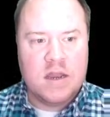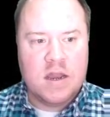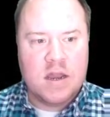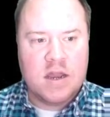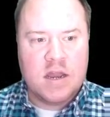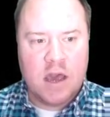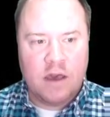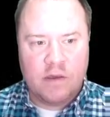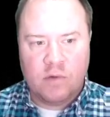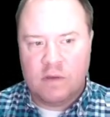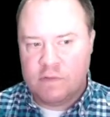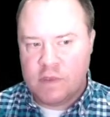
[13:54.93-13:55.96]
now that
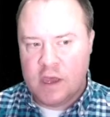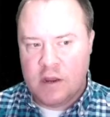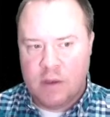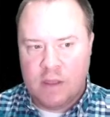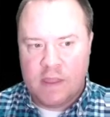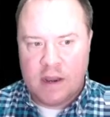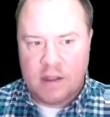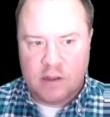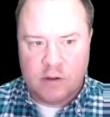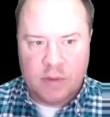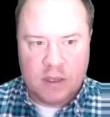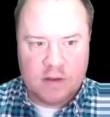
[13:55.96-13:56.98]
we've thought about that a little
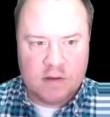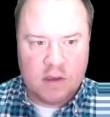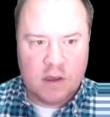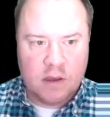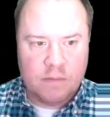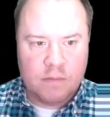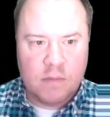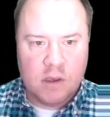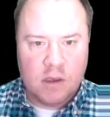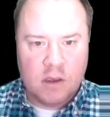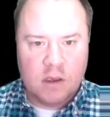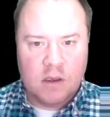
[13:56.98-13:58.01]
bit,
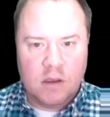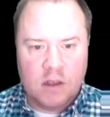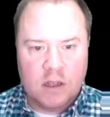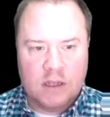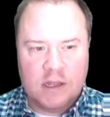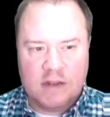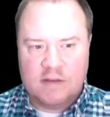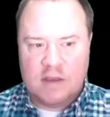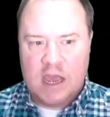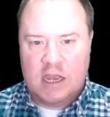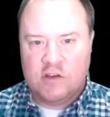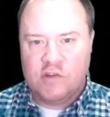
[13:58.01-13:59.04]
let's
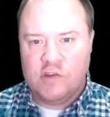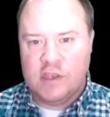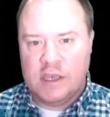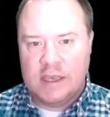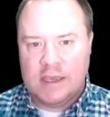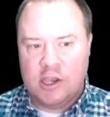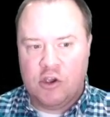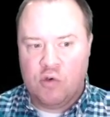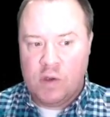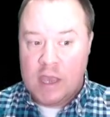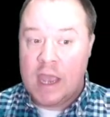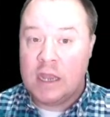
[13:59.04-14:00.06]
actually
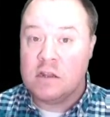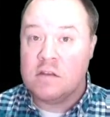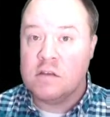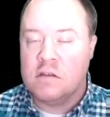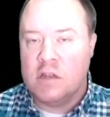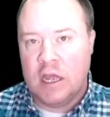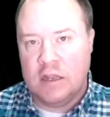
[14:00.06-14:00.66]
create that